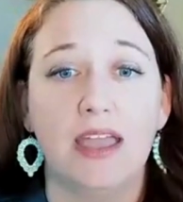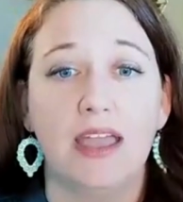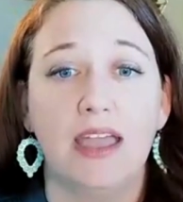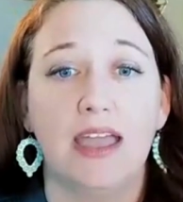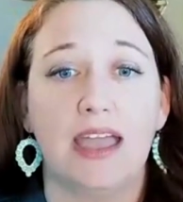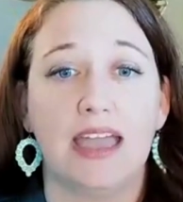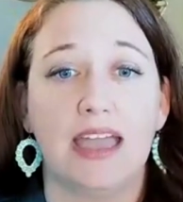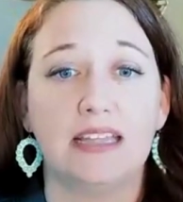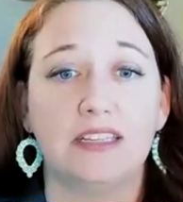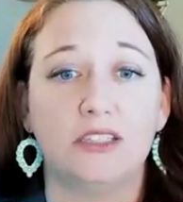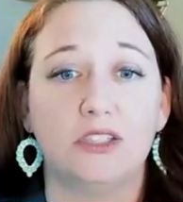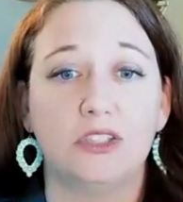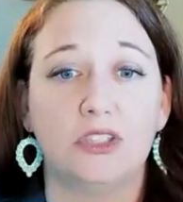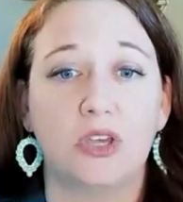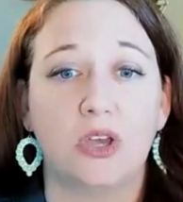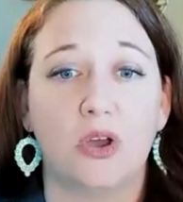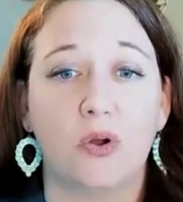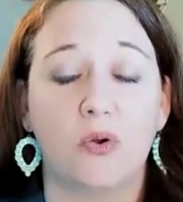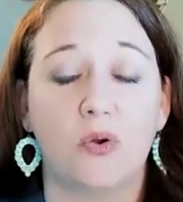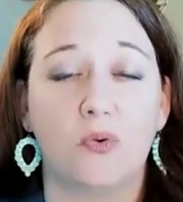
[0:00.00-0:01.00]
Mm-hmm. And
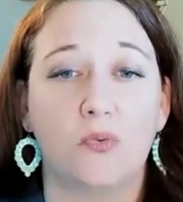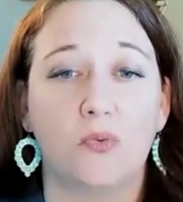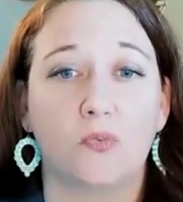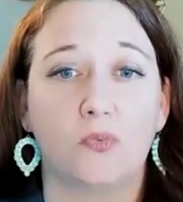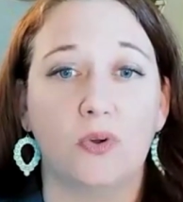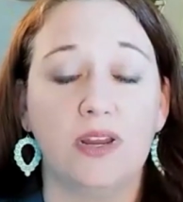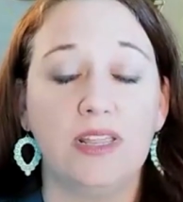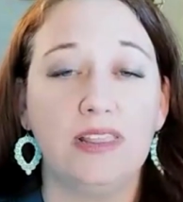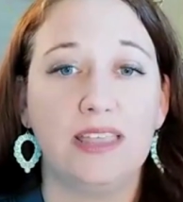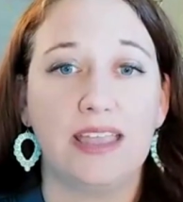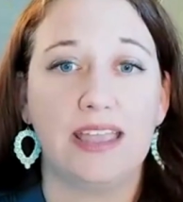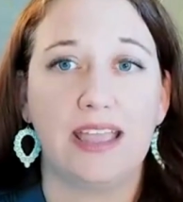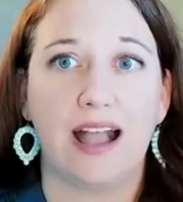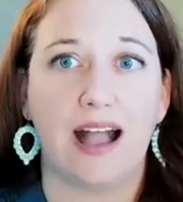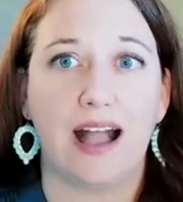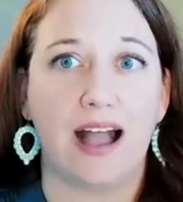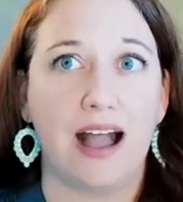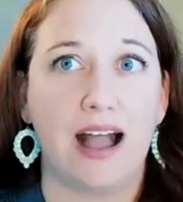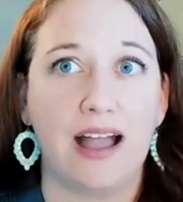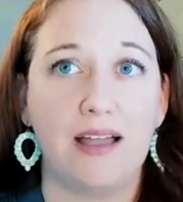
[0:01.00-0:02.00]
so
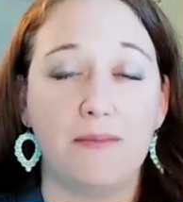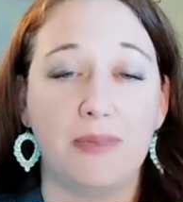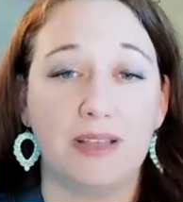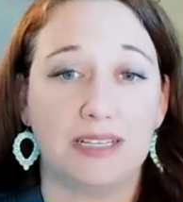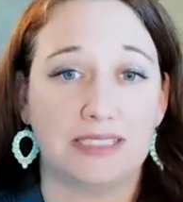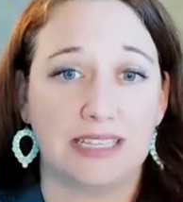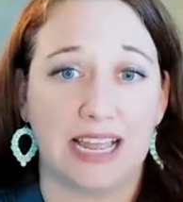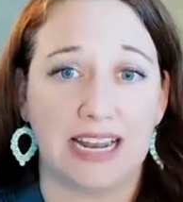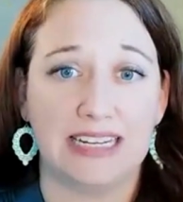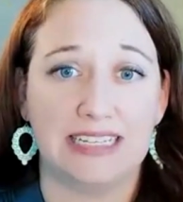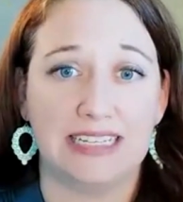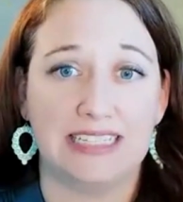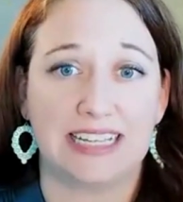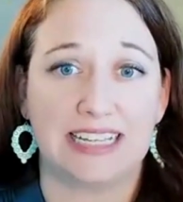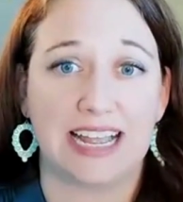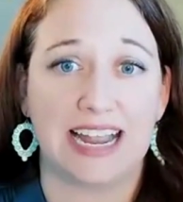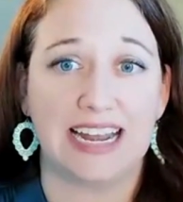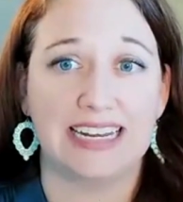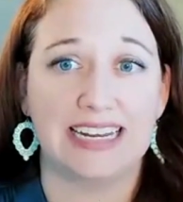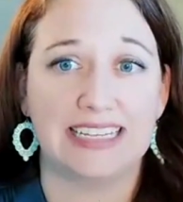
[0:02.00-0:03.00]
really, I'm excited
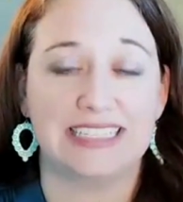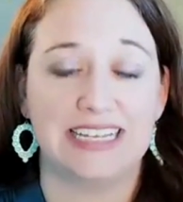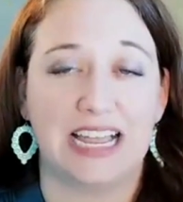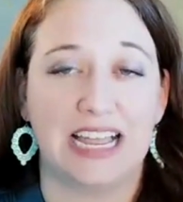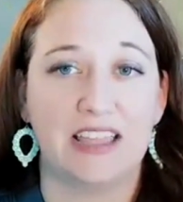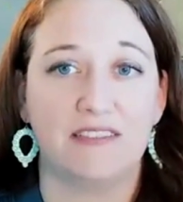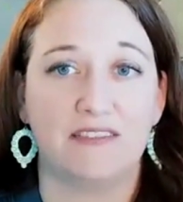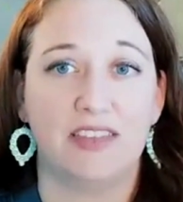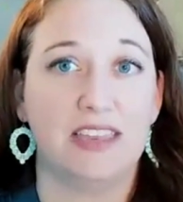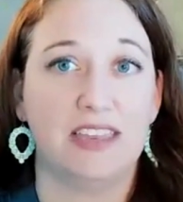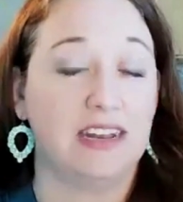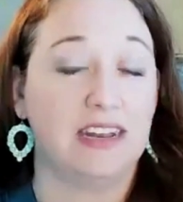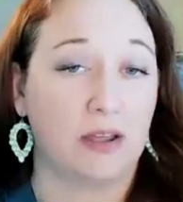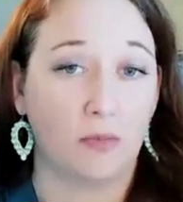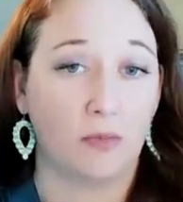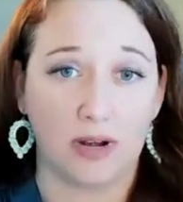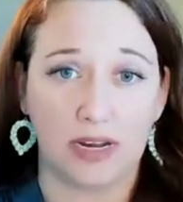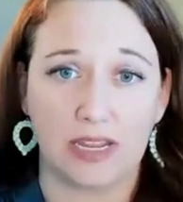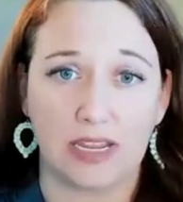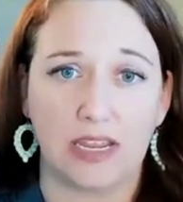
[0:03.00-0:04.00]
to kind of dive in, and
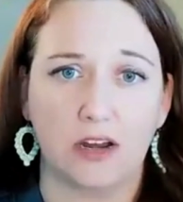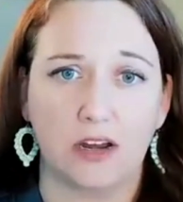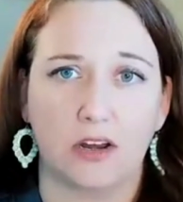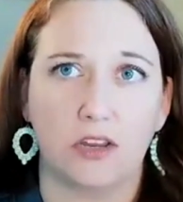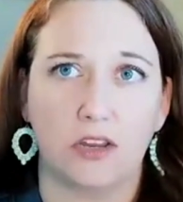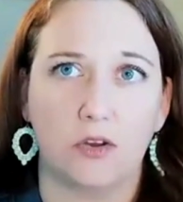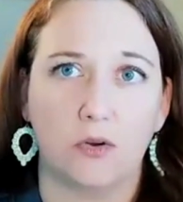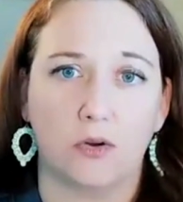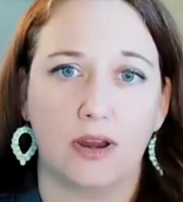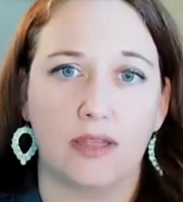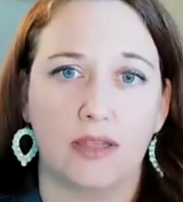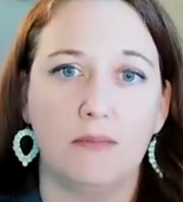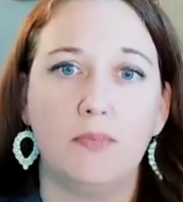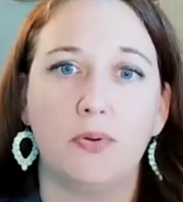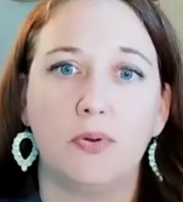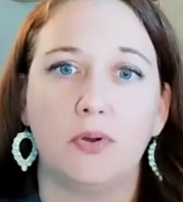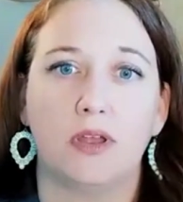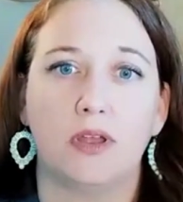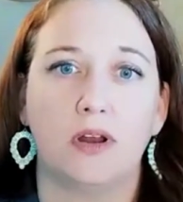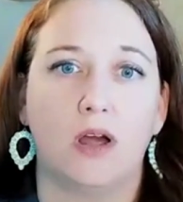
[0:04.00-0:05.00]
I want to hear your
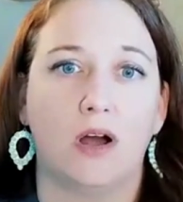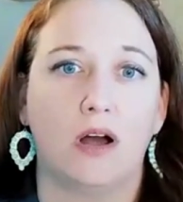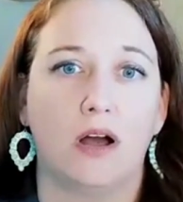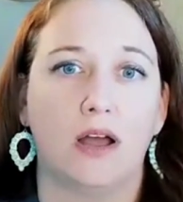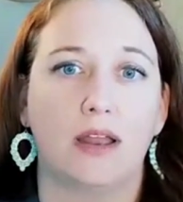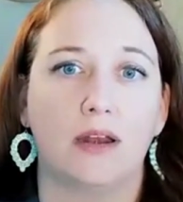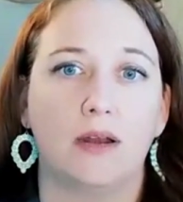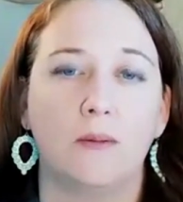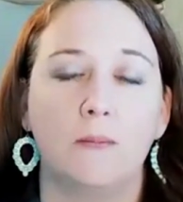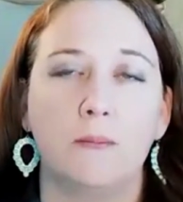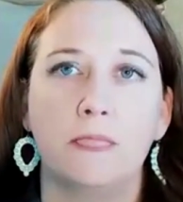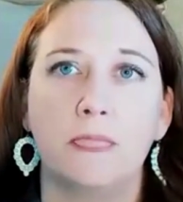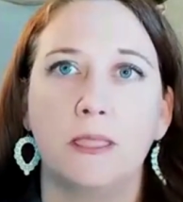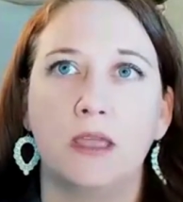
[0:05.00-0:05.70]
input on